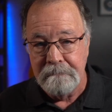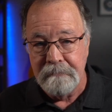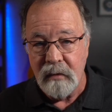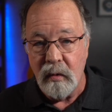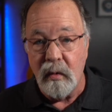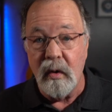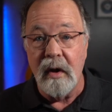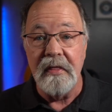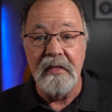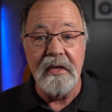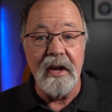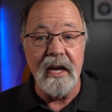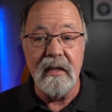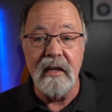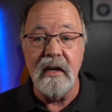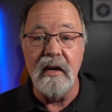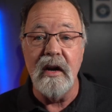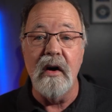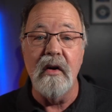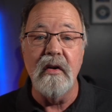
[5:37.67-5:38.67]
One thing
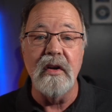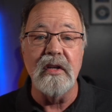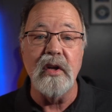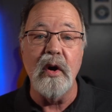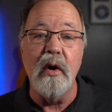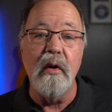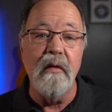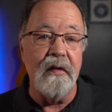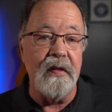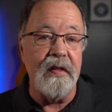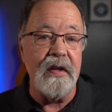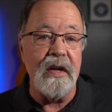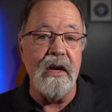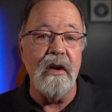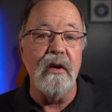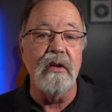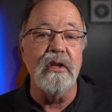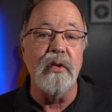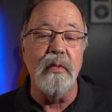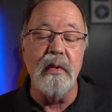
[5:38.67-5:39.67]
to note is over the
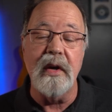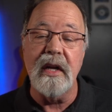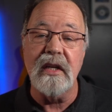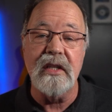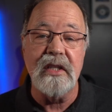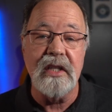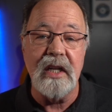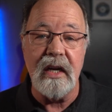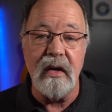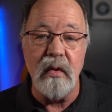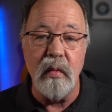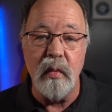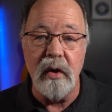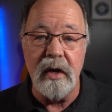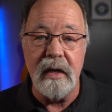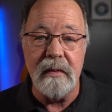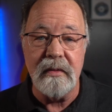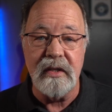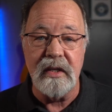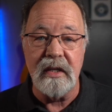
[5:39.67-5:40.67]
years, real estate in
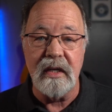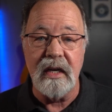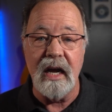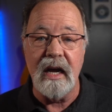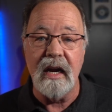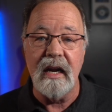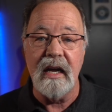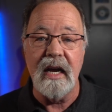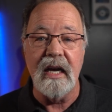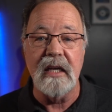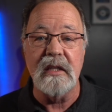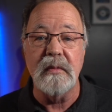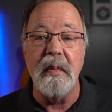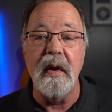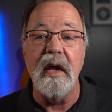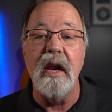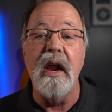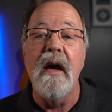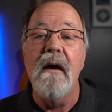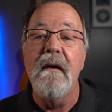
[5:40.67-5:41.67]
Williamson County has
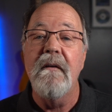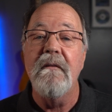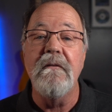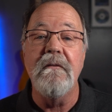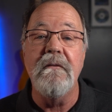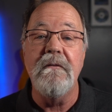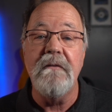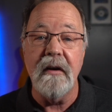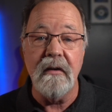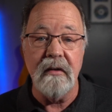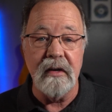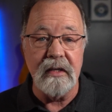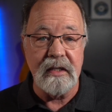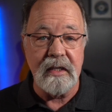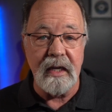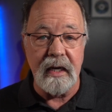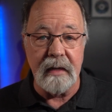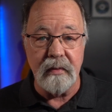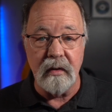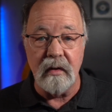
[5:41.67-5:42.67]
been very
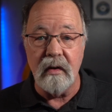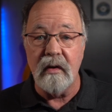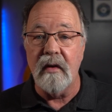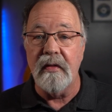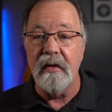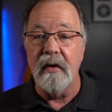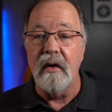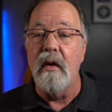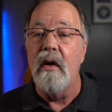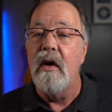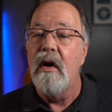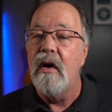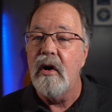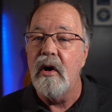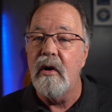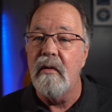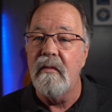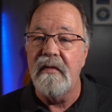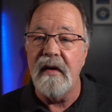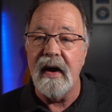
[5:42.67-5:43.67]
stable, although
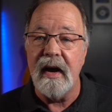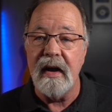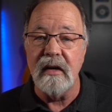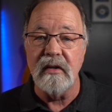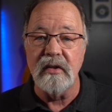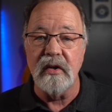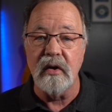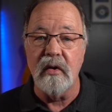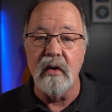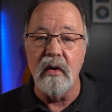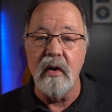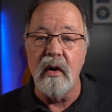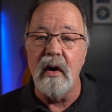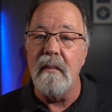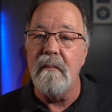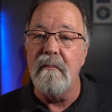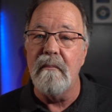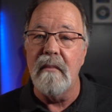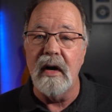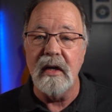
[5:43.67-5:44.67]
home values are
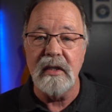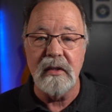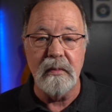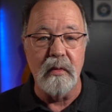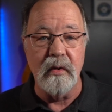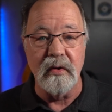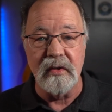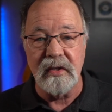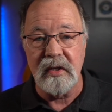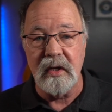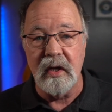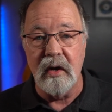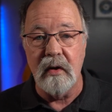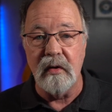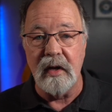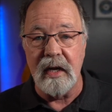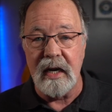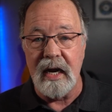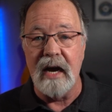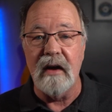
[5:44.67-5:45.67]
growing much more
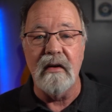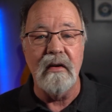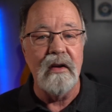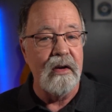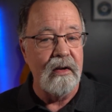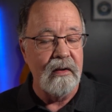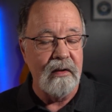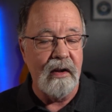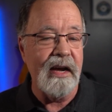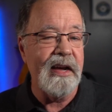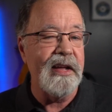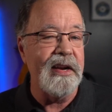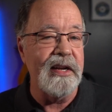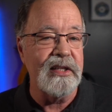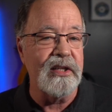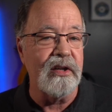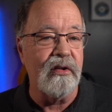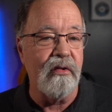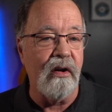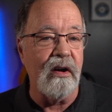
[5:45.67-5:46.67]
slowly now, like it
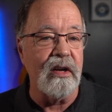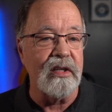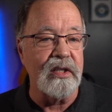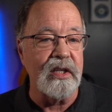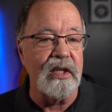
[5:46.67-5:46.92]
is across the